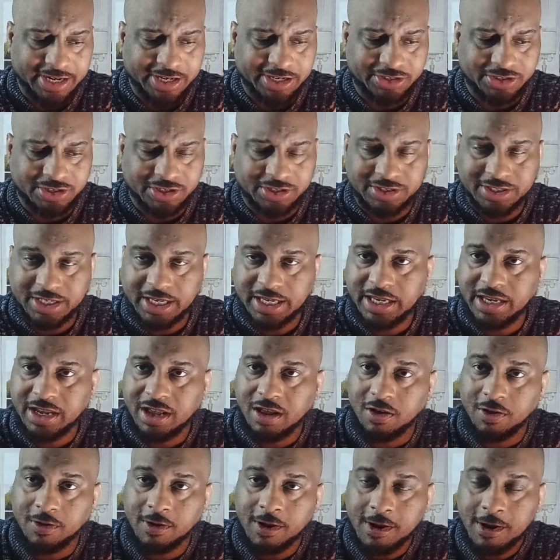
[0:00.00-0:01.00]
He's the
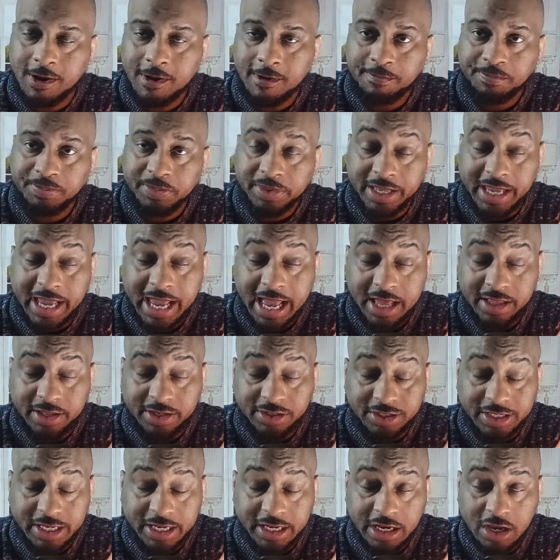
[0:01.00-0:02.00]
CEO. Yeah, the
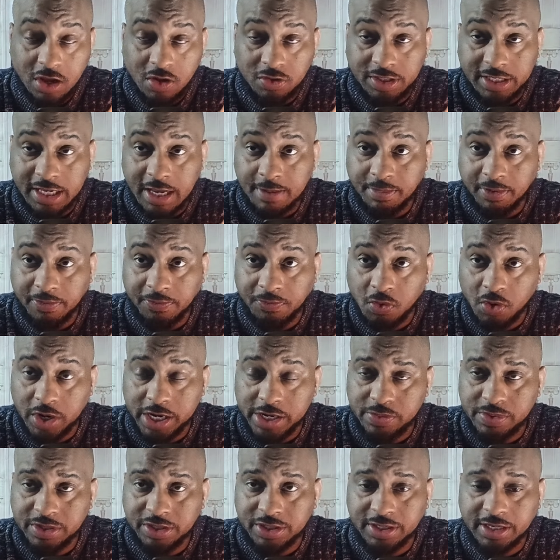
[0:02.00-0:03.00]
CEO said before
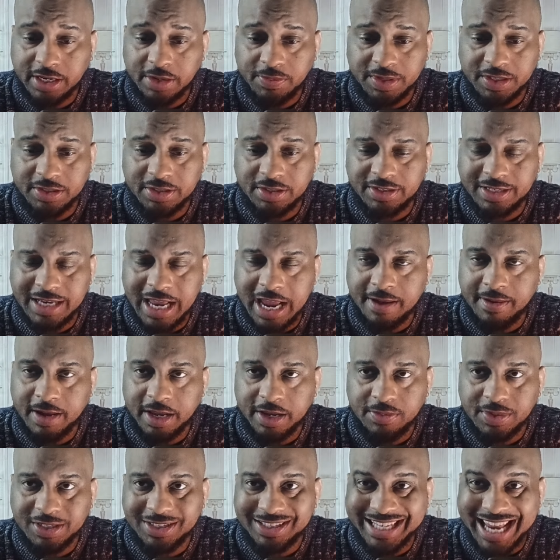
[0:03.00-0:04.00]
he was
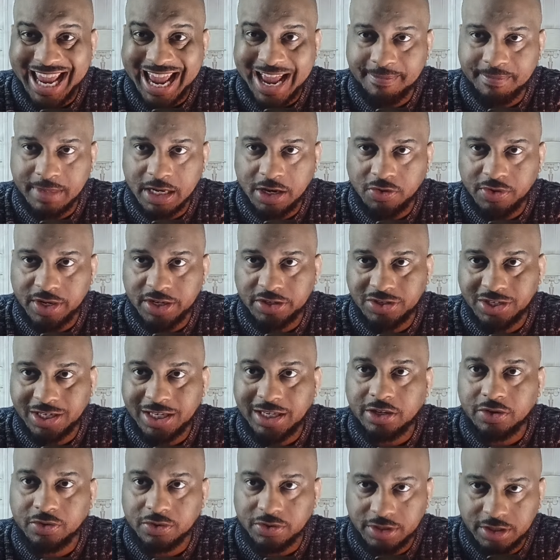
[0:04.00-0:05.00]
damn near in
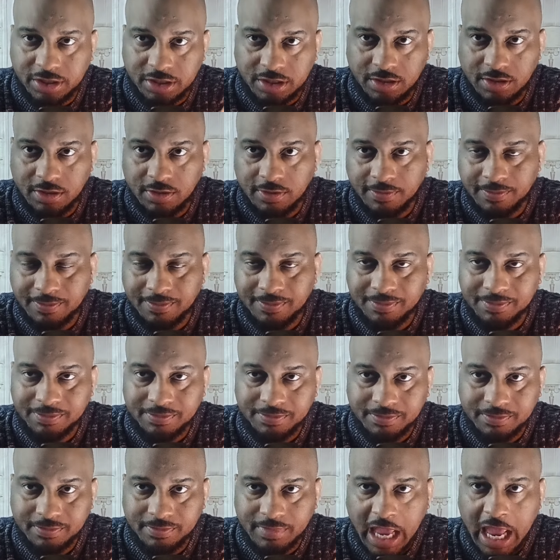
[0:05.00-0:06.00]
tears
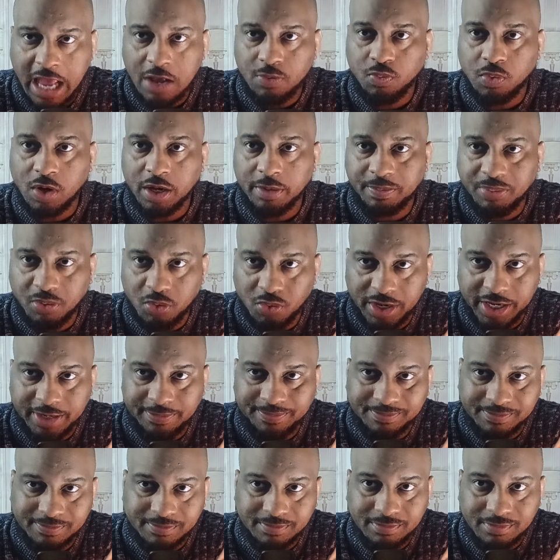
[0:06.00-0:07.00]
at one point.
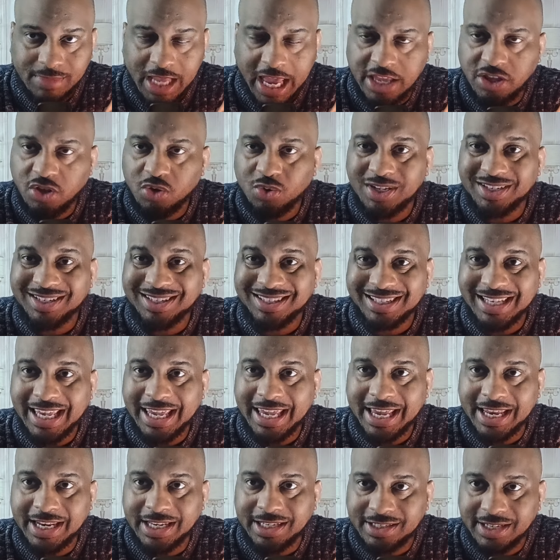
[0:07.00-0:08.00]
And you could
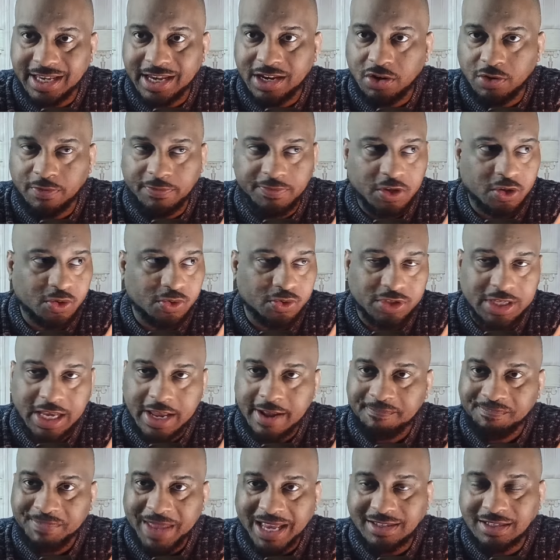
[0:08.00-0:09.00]
see in his interviews
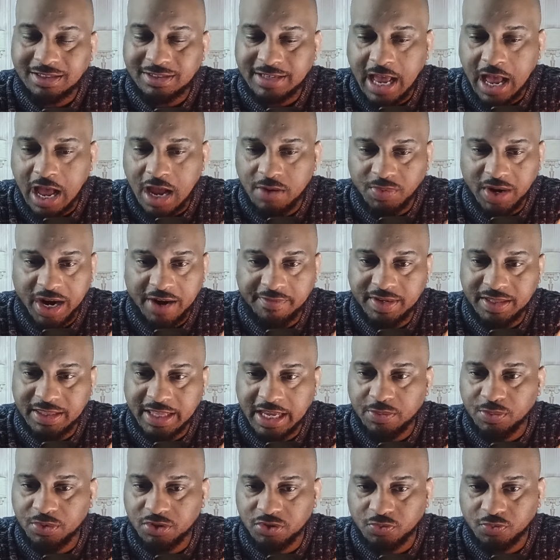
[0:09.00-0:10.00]
at the time where
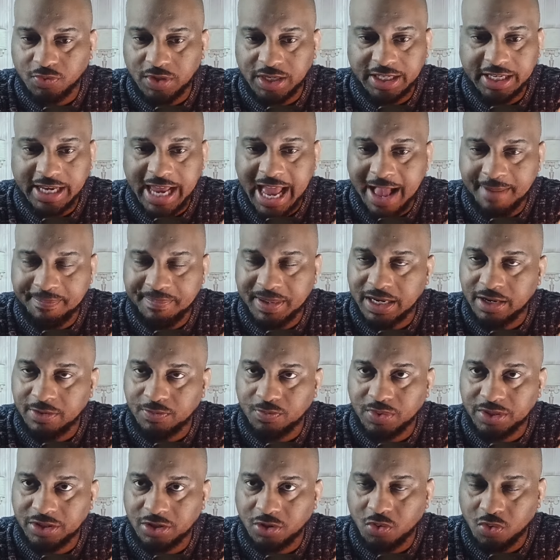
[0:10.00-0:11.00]
everything was really
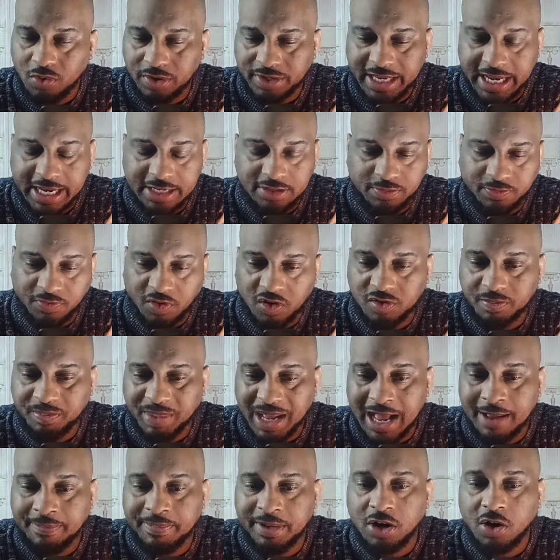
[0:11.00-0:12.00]
happening with the court case first
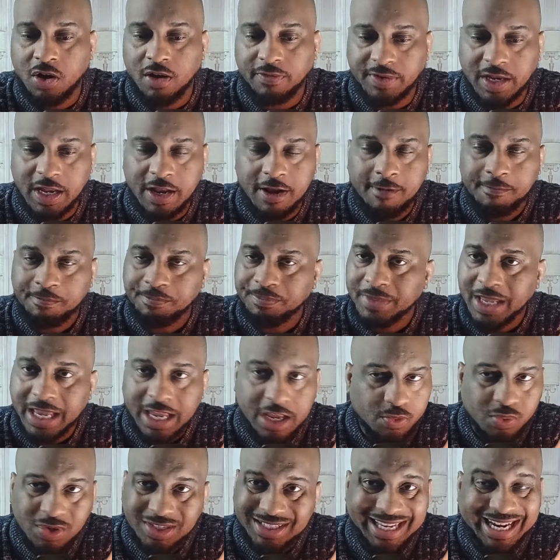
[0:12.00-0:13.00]
popping off,
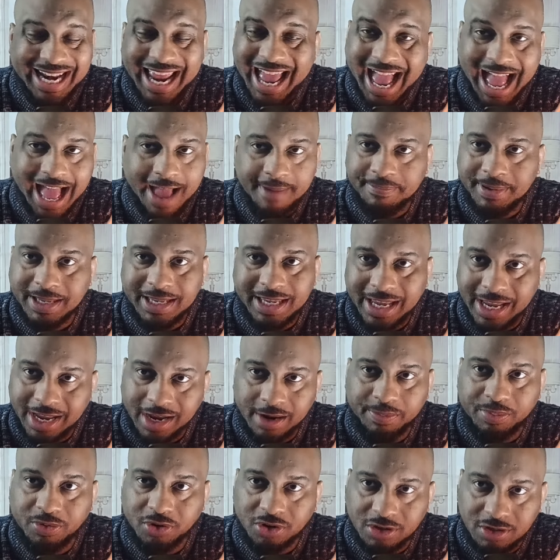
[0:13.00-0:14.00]
he wasn't a happy
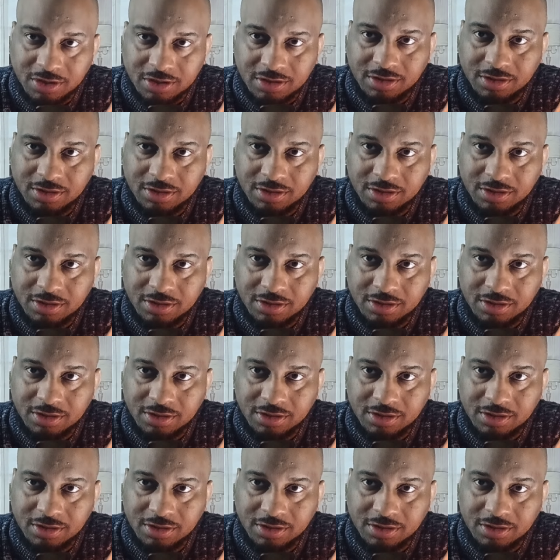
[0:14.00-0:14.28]
camper.